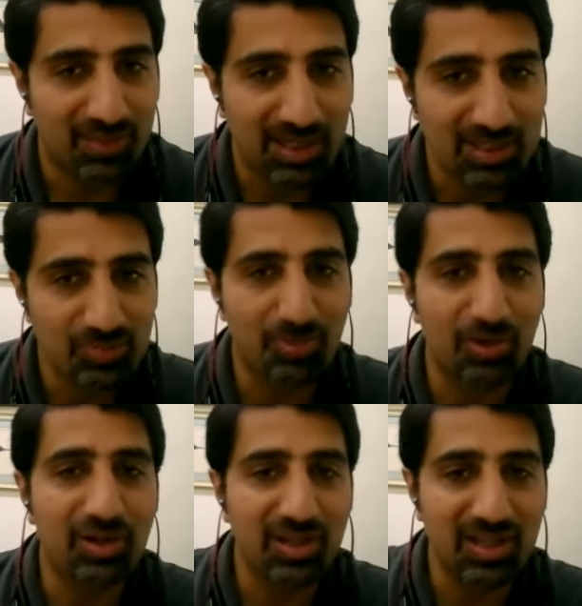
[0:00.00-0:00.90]

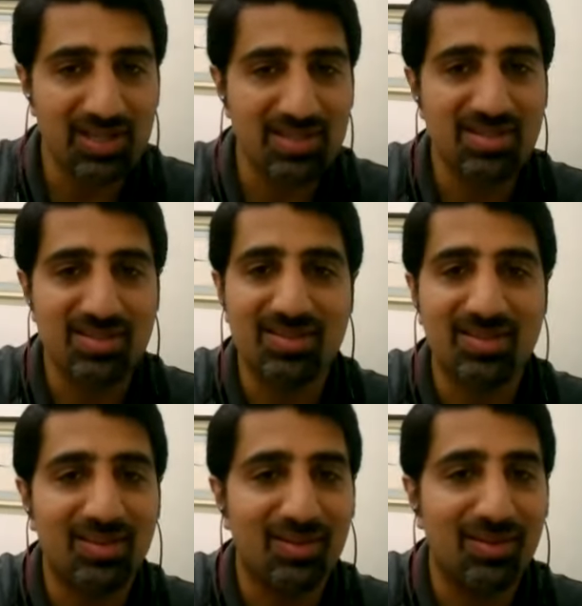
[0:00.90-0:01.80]
expertise
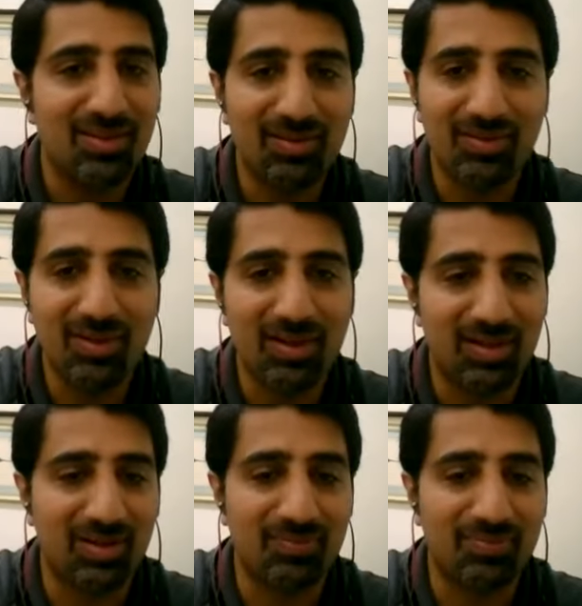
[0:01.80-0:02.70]

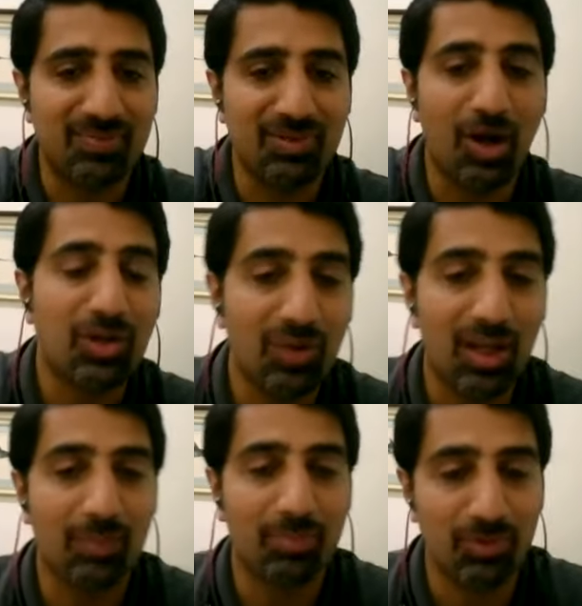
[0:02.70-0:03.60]
not to
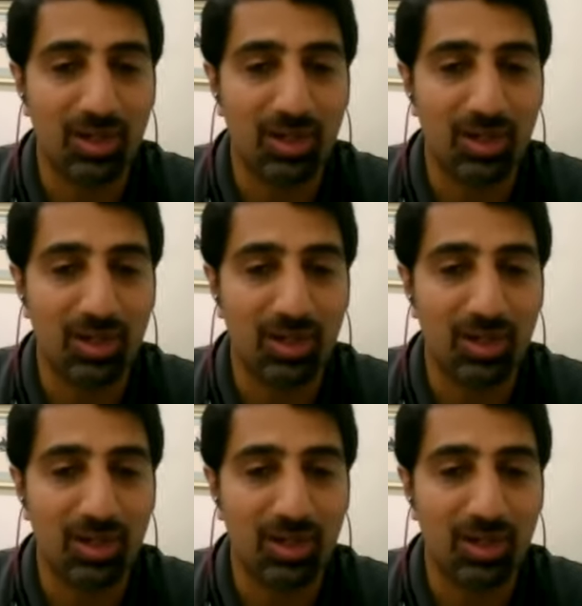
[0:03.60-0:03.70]
help you.